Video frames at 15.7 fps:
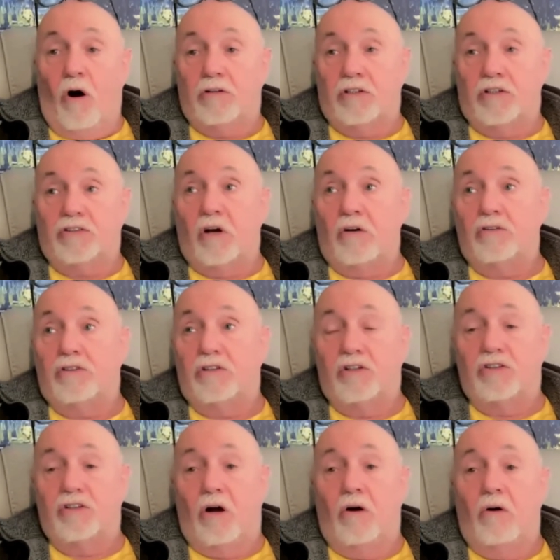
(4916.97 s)
It just goes to
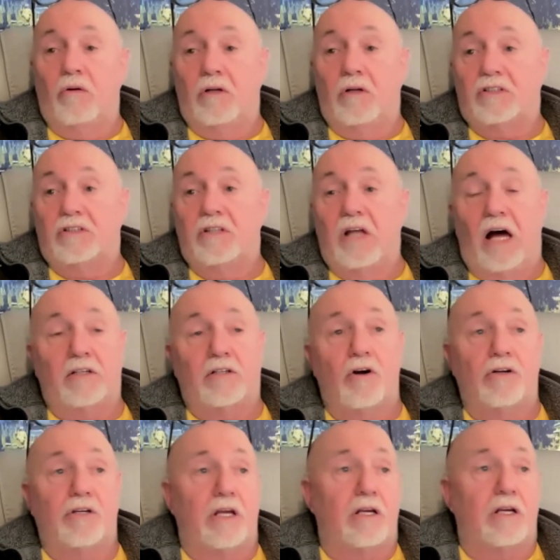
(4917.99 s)
show it's not
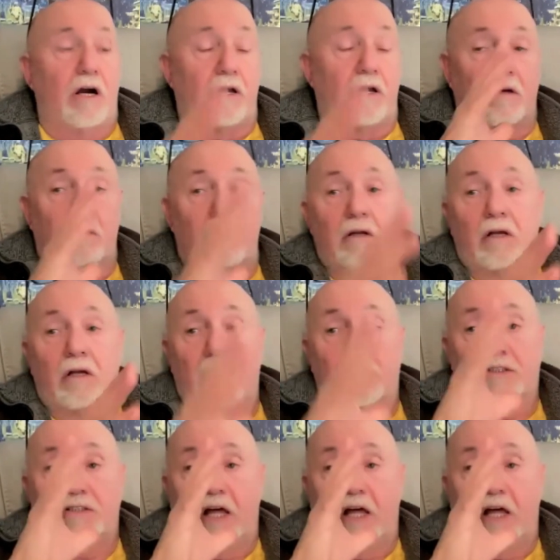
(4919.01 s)
cookie cutter. It's